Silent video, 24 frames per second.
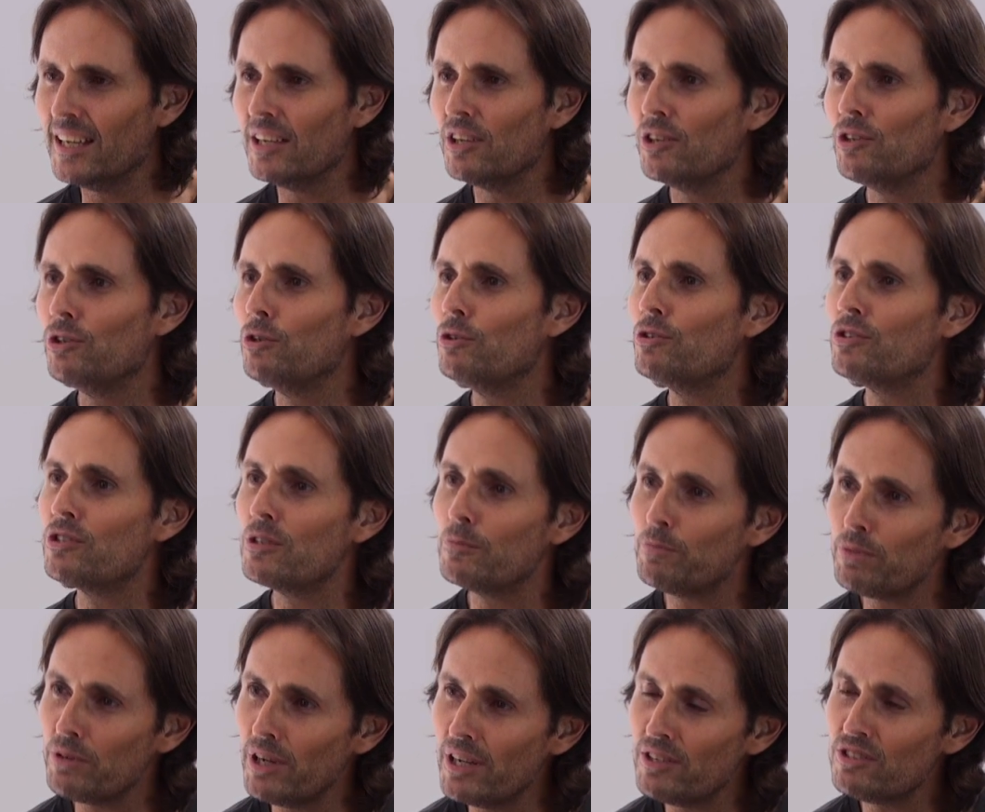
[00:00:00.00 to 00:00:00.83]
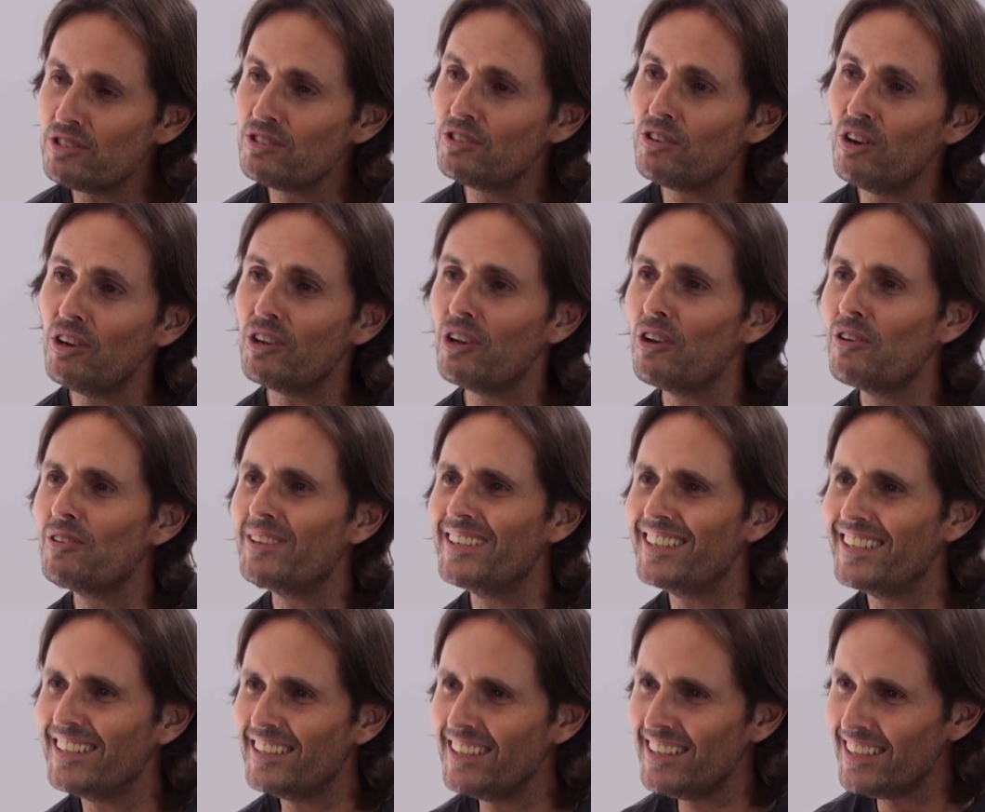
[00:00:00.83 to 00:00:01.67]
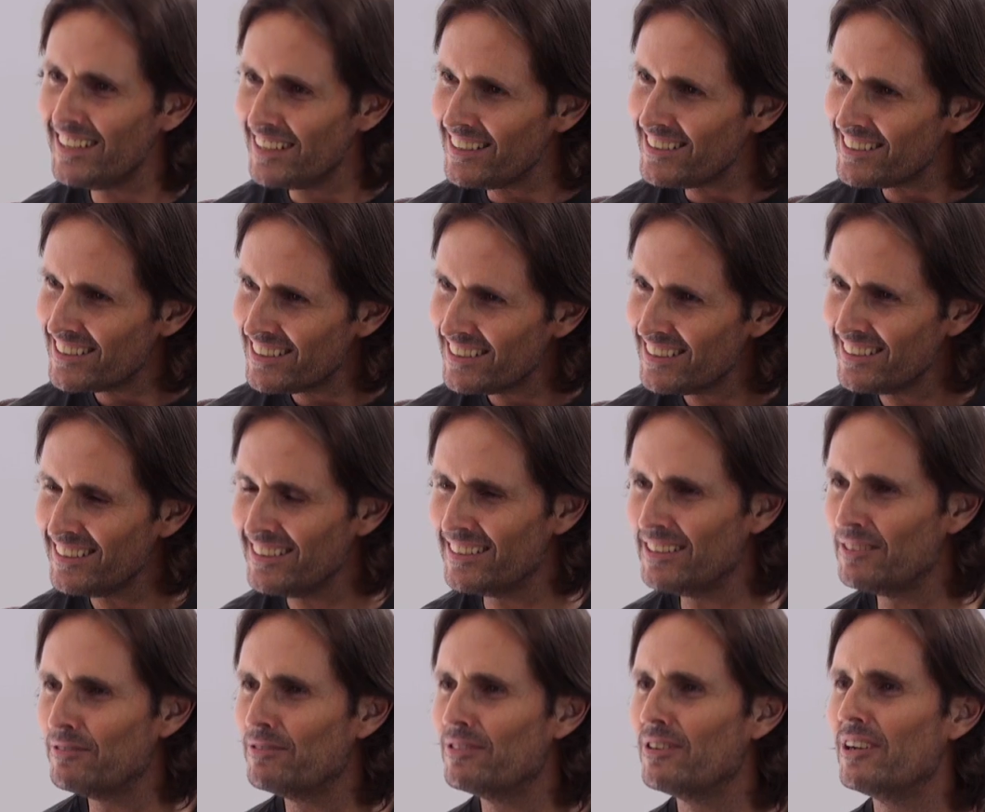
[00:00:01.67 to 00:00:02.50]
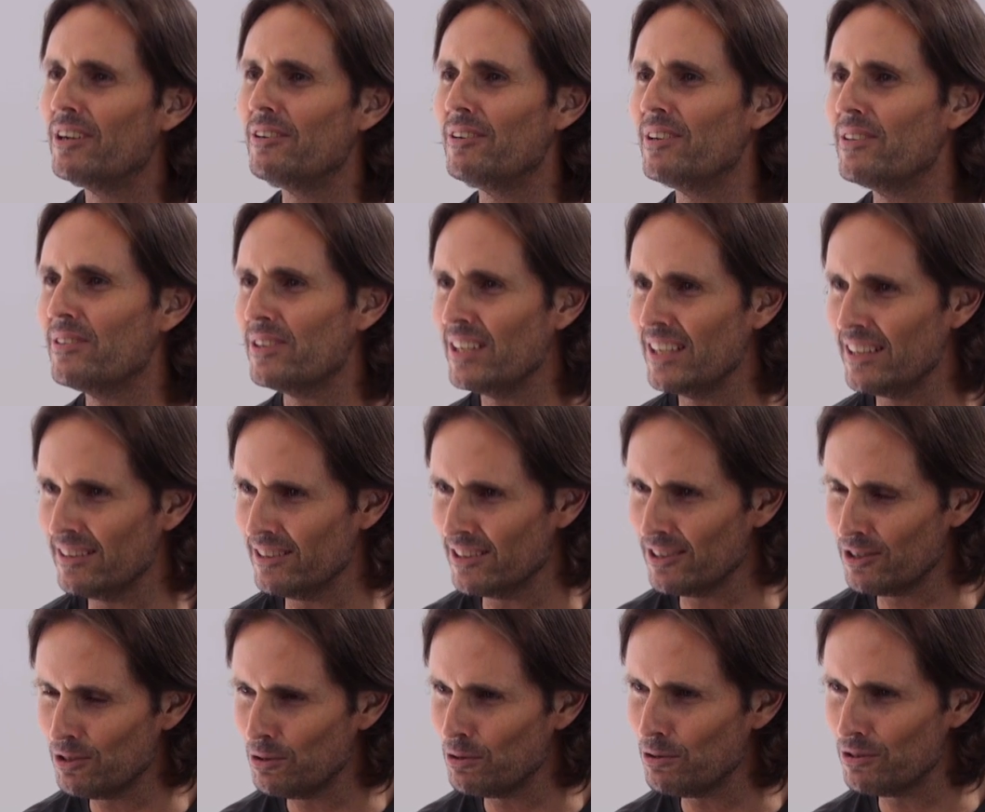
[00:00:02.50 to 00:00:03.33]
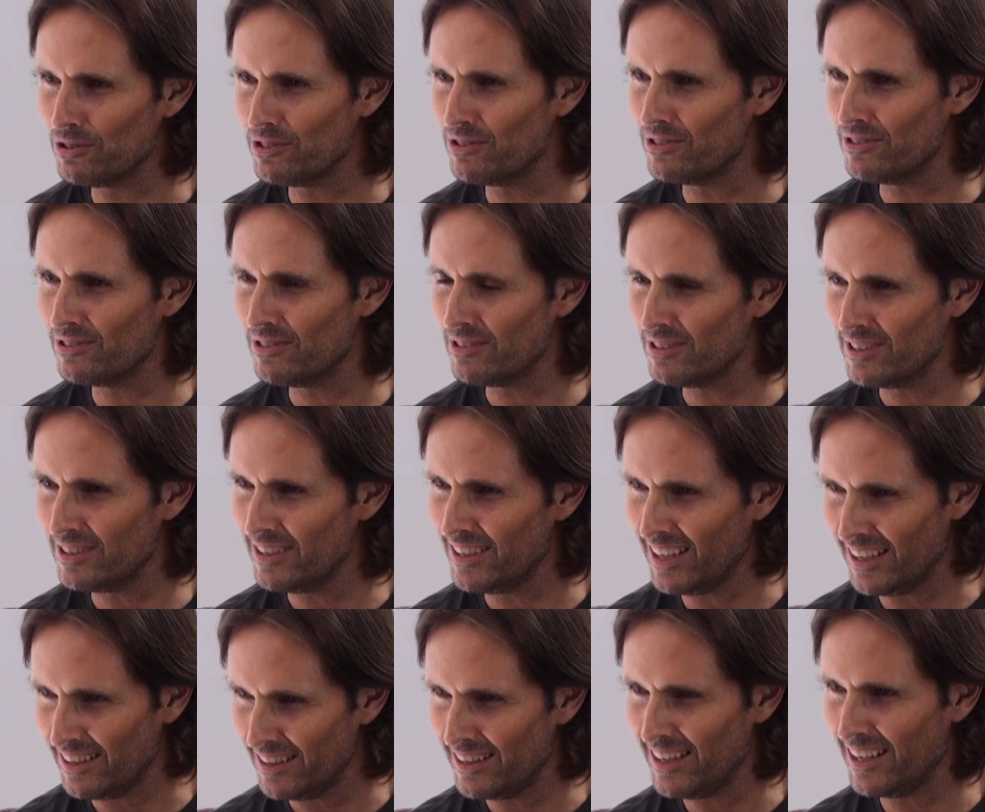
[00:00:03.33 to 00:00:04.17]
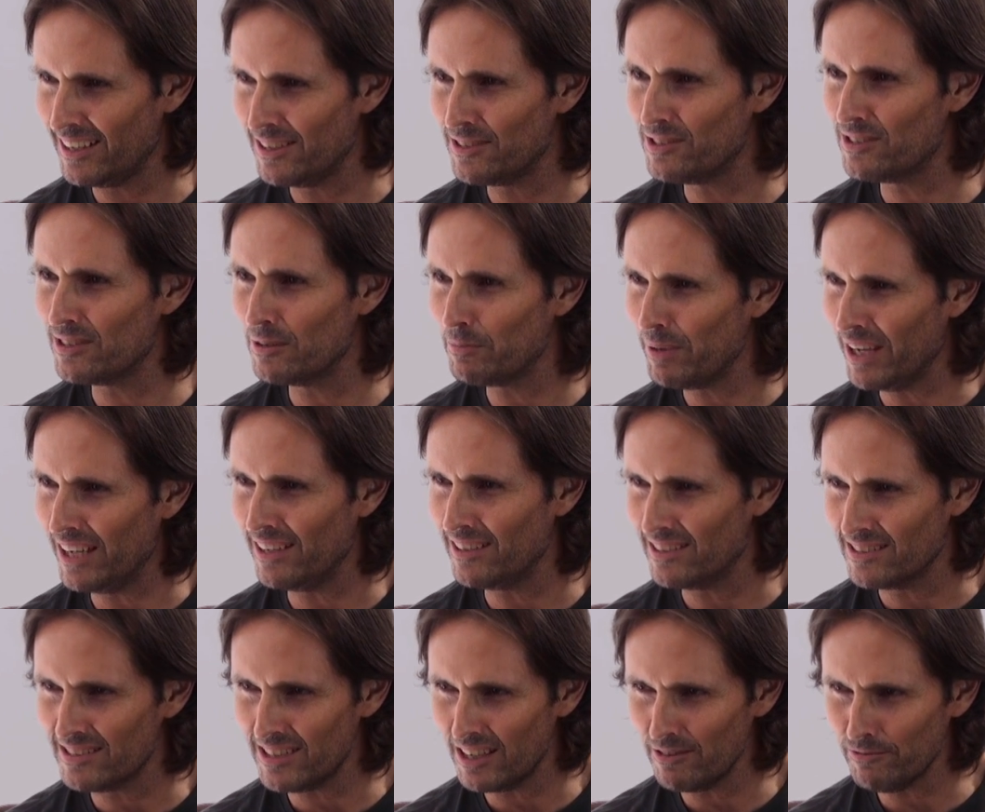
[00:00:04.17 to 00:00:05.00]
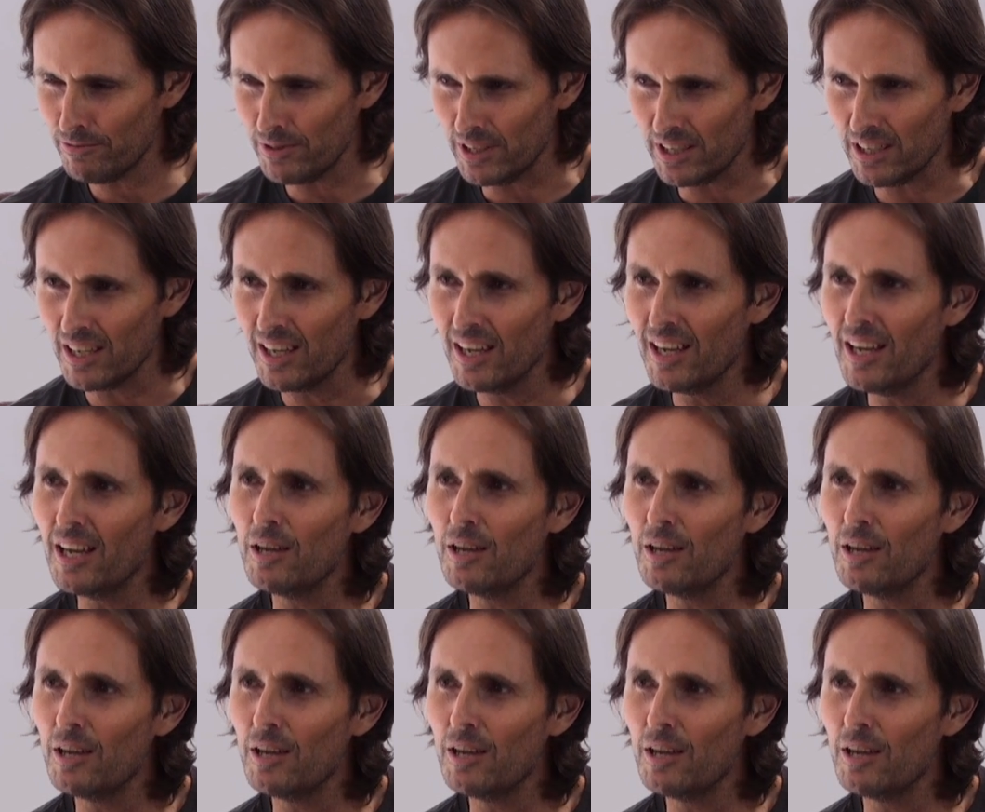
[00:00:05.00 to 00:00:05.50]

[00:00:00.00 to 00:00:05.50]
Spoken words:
you suppress not only it, the very thing that causes that is the pain and suffering,